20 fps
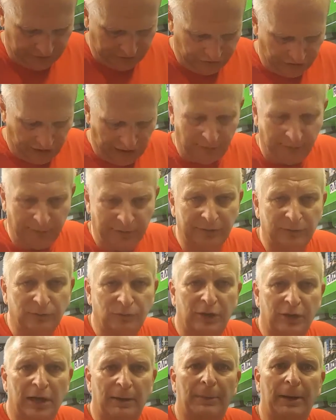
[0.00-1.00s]
gentleman,
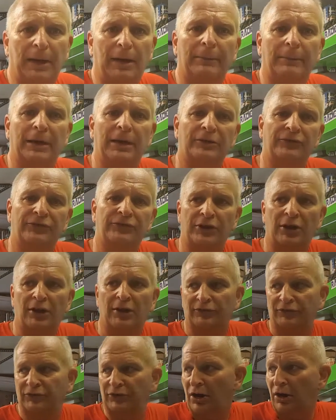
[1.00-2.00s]
when I bought my
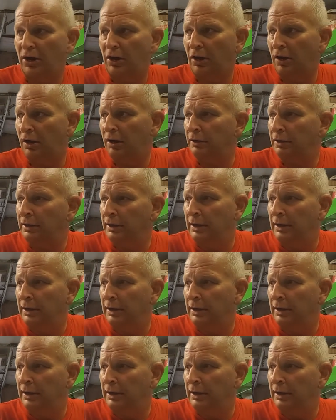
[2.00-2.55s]
Sawzall